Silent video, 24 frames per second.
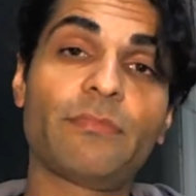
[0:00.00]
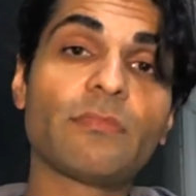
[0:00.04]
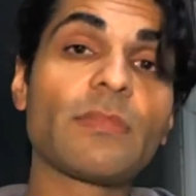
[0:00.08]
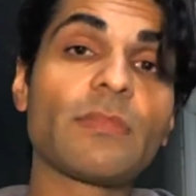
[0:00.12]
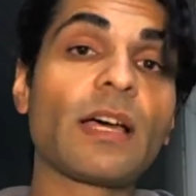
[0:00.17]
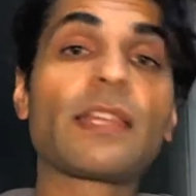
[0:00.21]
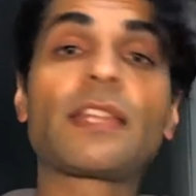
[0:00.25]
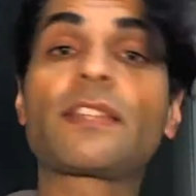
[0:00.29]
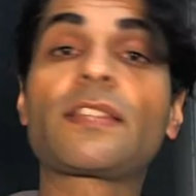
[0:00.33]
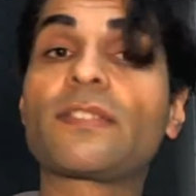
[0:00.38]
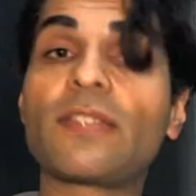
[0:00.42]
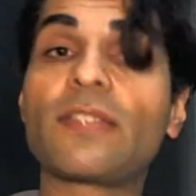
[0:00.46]

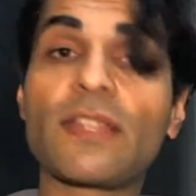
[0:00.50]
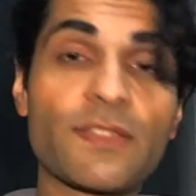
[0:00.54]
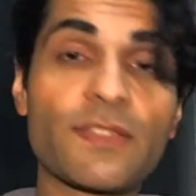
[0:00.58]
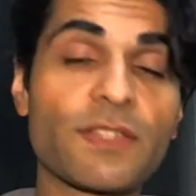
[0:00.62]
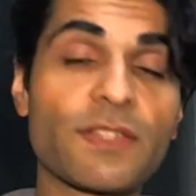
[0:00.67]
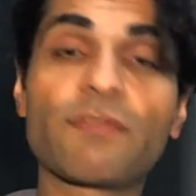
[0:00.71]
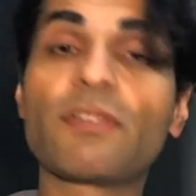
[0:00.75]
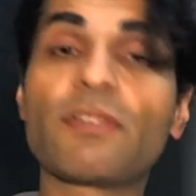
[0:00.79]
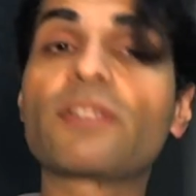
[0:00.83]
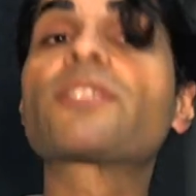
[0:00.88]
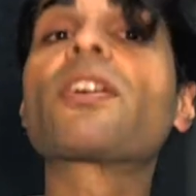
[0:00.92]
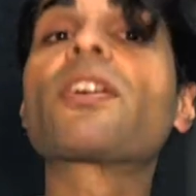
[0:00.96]
That's
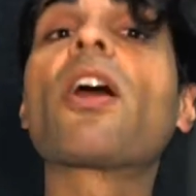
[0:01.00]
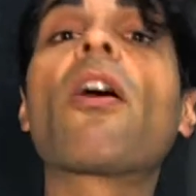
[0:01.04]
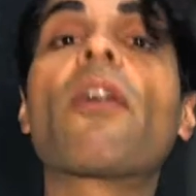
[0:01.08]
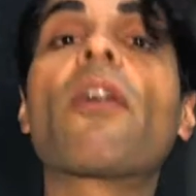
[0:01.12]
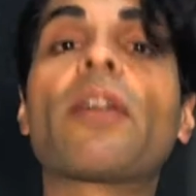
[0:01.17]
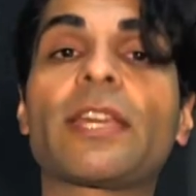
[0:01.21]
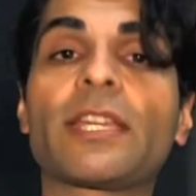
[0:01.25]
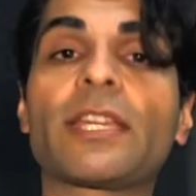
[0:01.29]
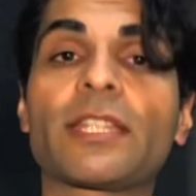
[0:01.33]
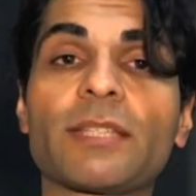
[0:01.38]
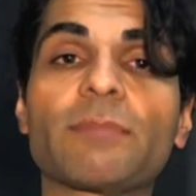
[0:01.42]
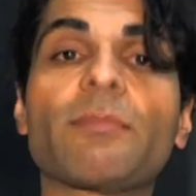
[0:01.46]
the
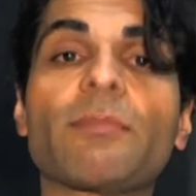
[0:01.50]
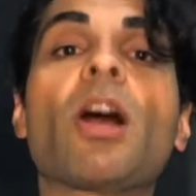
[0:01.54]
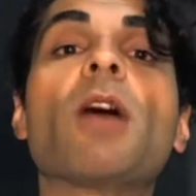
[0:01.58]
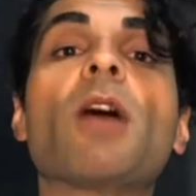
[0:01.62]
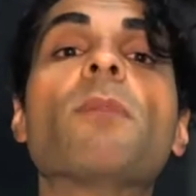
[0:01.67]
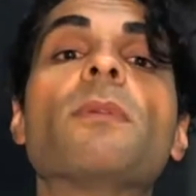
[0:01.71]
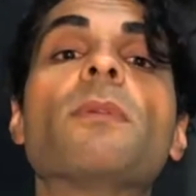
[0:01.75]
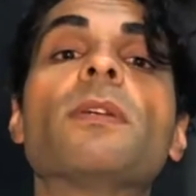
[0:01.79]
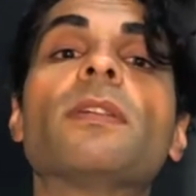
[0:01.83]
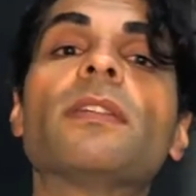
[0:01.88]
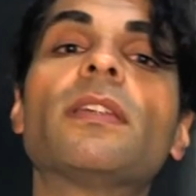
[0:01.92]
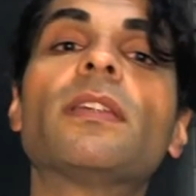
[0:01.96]
rhetoric at the
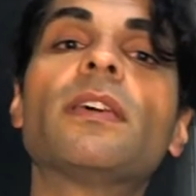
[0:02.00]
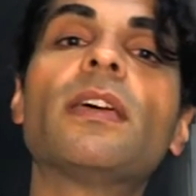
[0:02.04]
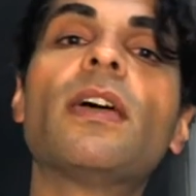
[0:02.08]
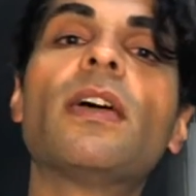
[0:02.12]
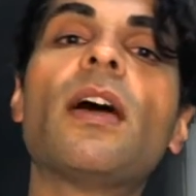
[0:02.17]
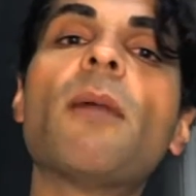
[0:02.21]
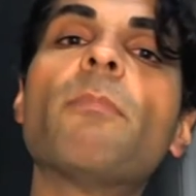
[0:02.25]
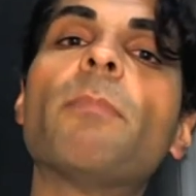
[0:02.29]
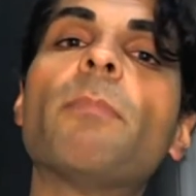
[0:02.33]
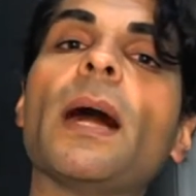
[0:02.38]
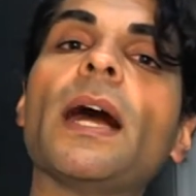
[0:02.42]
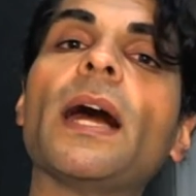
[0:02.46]
moment.
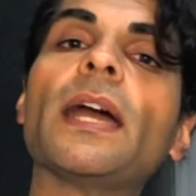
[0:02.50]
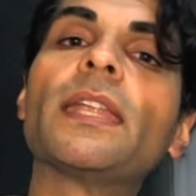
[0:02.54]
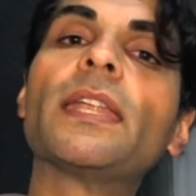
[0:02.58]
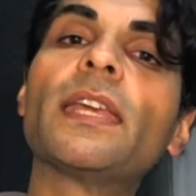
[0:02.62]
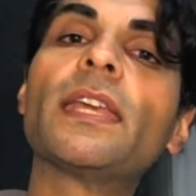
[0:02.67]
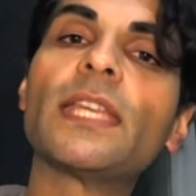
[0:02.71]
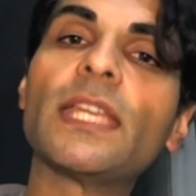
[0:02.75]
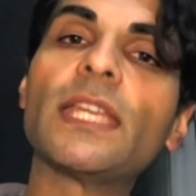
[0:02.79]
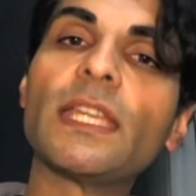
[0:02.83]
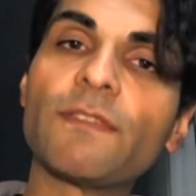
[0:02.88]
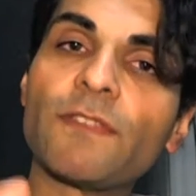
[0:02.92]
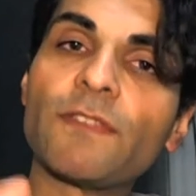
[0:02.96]
But
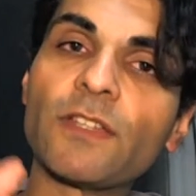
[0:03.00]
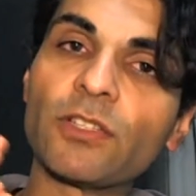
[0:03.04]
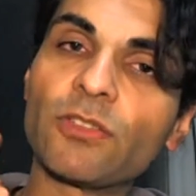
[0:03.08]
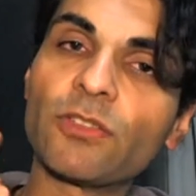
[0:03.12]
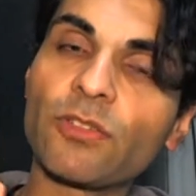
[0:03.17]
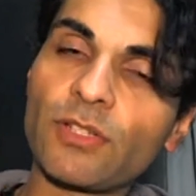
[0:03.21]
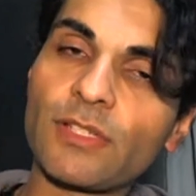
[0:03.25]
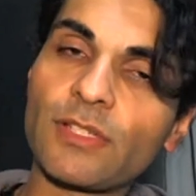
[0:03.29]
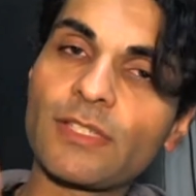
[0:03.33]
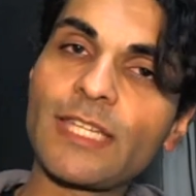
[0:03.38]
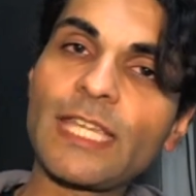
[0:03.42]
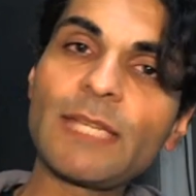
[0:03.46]
if you
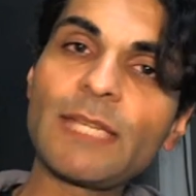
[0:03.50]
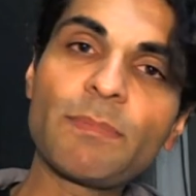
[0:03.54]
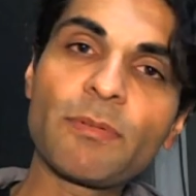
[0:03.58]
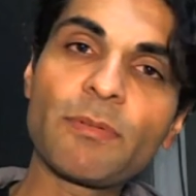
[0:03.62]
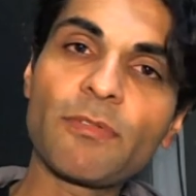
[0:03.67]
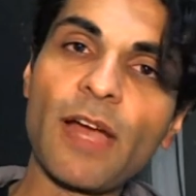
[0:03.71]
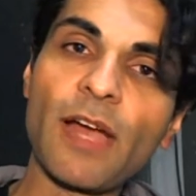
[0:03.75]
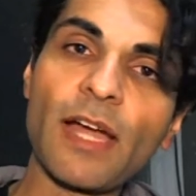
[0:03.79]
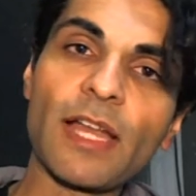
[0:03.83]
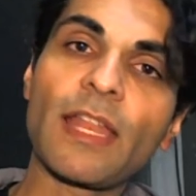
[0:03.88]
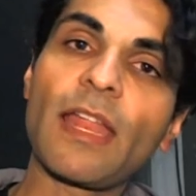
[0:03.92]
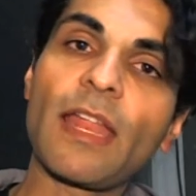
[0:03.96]
look
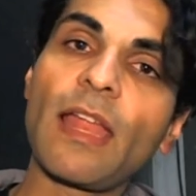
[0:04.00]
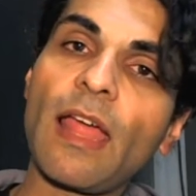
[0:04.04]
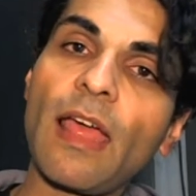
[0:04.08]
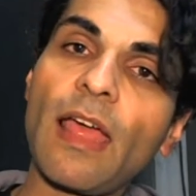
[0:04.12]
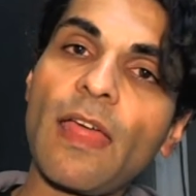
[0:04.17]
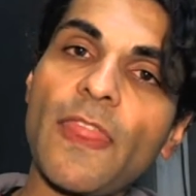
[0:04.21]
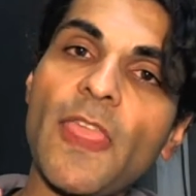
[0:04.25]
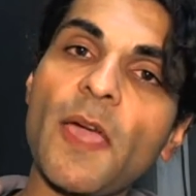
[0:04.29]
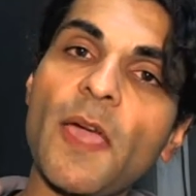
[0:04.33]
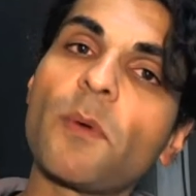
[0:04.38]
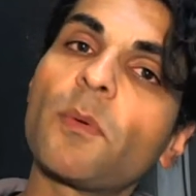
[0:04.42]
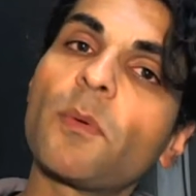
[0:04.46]
deeper at it,
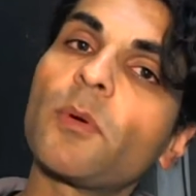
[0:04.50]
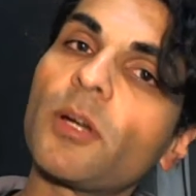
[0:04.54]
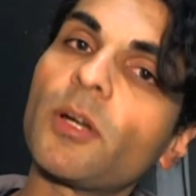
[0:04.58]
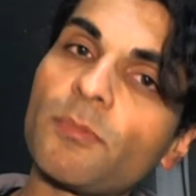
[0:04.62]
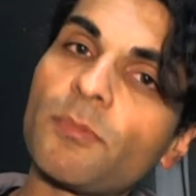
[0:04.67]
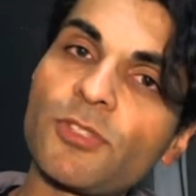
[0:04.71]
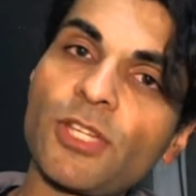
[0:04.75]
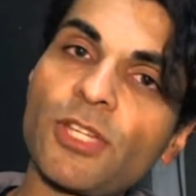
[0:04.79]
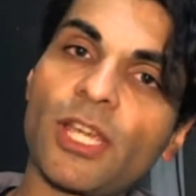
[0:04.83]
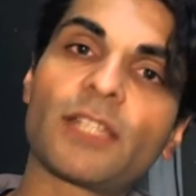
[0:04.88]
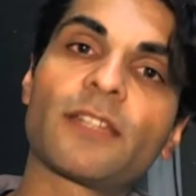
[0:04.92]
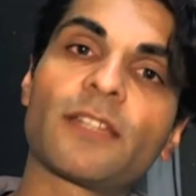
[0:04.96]
they were
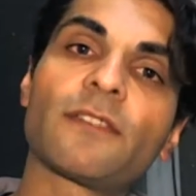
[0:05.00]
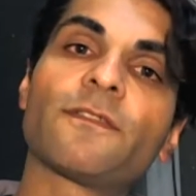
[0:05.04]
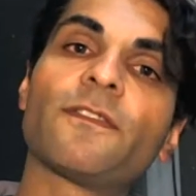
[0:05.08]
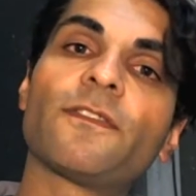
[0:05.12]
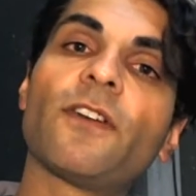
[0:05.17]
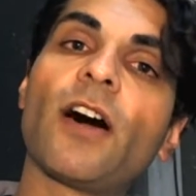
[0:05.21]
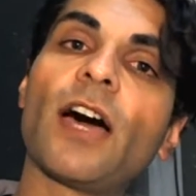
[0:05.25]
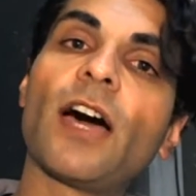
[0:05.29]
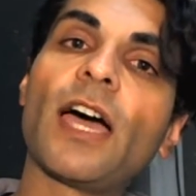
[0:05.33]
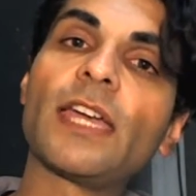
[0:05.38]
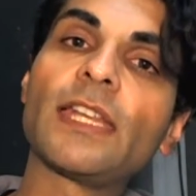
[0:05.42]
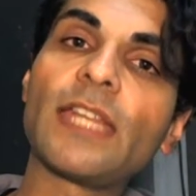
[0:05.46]

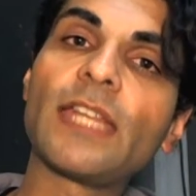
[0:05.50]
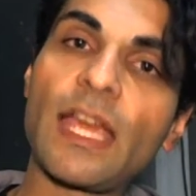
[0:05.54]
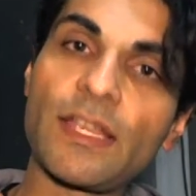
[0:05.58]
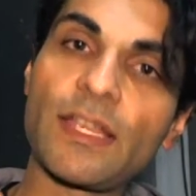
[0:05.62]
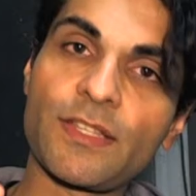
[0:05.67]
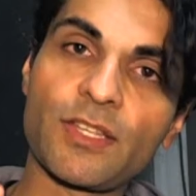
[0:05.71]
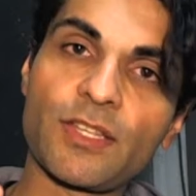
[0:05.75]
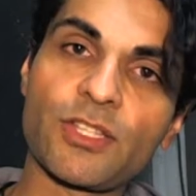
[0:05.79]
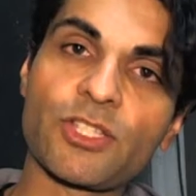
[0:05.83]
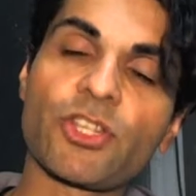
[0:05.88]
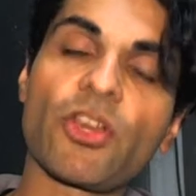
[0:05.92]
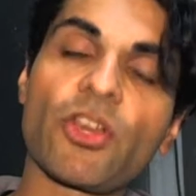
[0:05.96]
objectified as
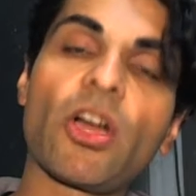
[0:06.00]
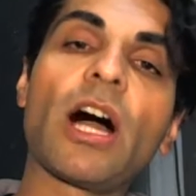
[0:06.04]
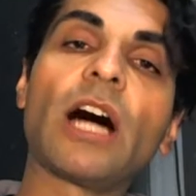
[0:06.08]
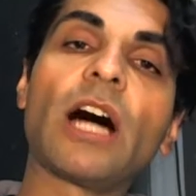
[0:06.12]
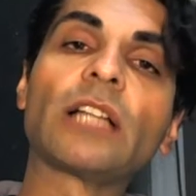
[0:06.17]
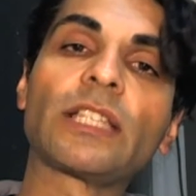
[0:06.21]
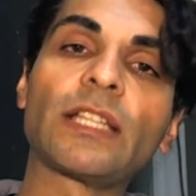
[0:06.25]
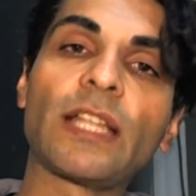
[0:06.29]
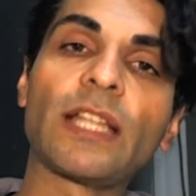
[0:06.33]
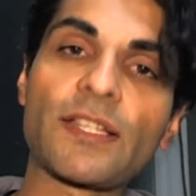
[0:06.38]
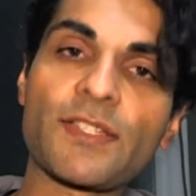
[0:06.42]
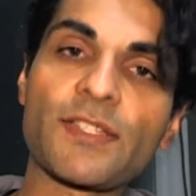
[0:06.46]
a
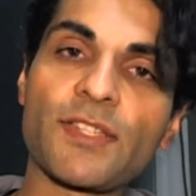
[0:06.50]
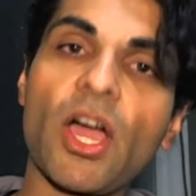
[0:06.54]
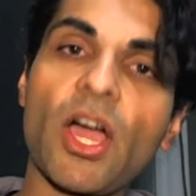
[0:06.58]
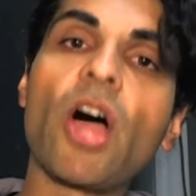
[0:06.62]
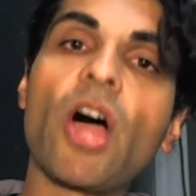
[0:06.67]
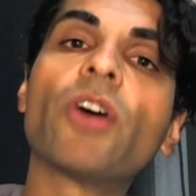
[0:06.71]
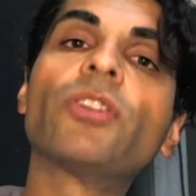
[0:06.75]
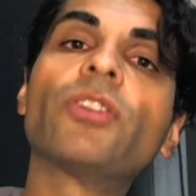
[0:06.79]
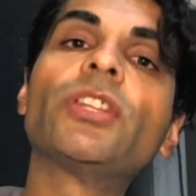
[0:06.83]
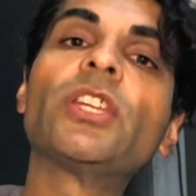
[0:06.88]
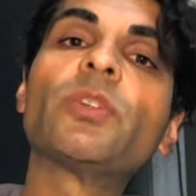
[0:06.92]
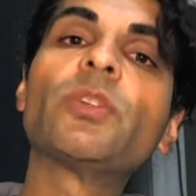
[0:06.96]
child, and that's the
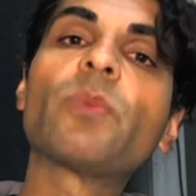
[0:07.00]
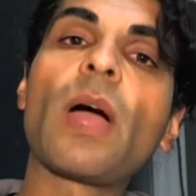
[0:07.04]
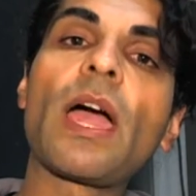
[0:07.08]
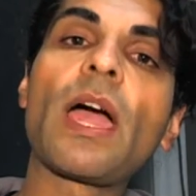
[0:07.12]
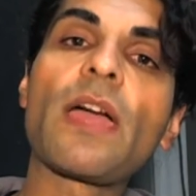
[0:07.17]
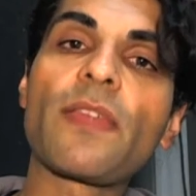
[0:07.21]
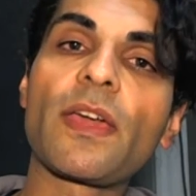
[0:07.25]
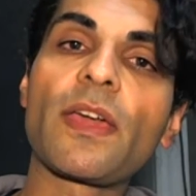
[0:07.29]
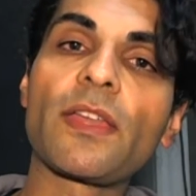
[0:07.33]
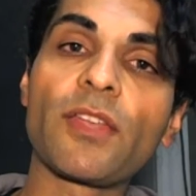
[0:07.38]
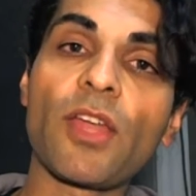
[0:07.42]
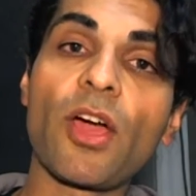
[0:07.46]
only
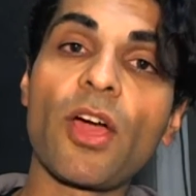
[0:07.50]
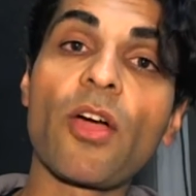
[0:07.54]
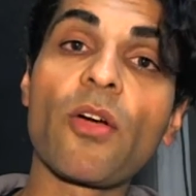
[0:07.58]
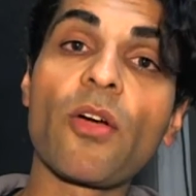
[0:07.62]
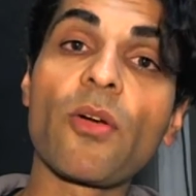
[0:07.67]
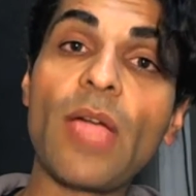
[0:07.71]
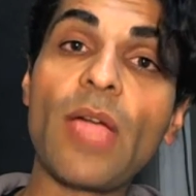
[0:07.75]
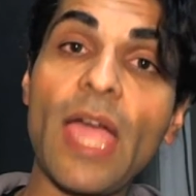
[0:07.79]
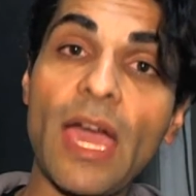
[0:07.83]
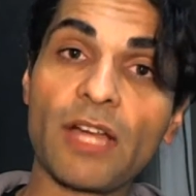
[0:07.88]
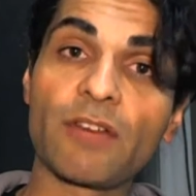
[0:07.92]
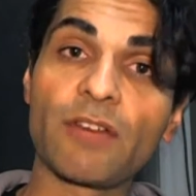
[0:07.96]
way they
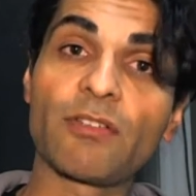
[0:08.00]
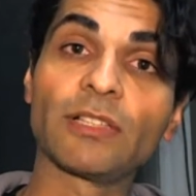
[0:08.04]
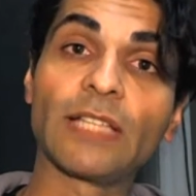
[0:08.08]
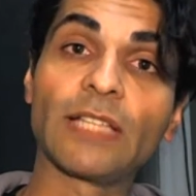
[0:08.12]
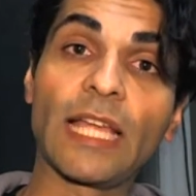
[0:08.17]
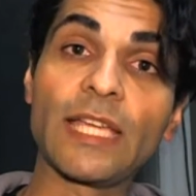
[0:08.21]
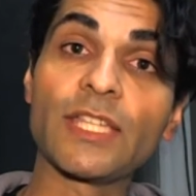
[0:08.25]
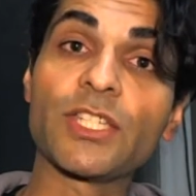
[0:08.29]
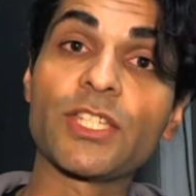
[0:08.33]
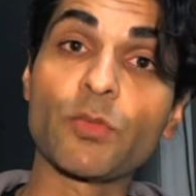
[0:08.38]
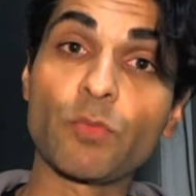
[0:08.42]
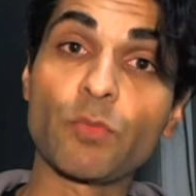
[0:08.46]
know how to
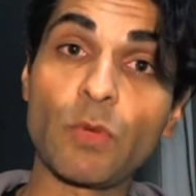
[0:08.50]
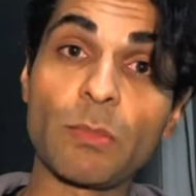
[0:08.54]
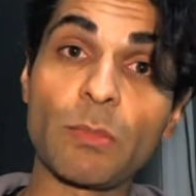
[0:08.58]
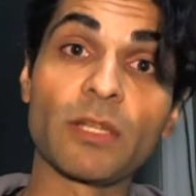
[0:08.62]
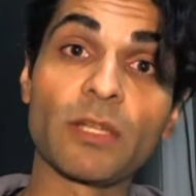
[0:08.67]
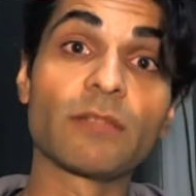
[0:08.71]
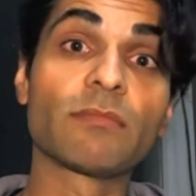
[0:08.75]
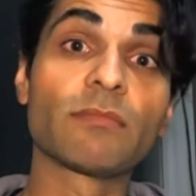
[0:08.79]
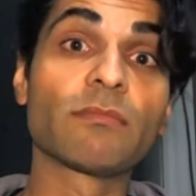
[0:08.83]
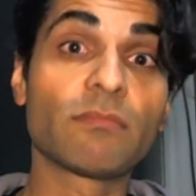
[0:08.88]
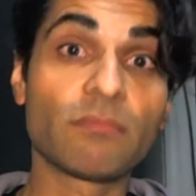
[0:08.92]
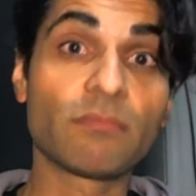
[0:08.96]
relate to
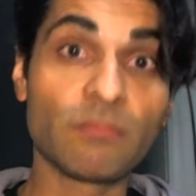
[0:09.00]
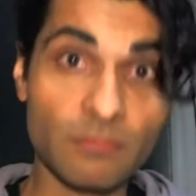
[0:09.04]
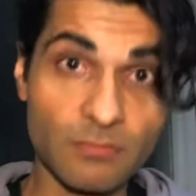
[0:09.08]
women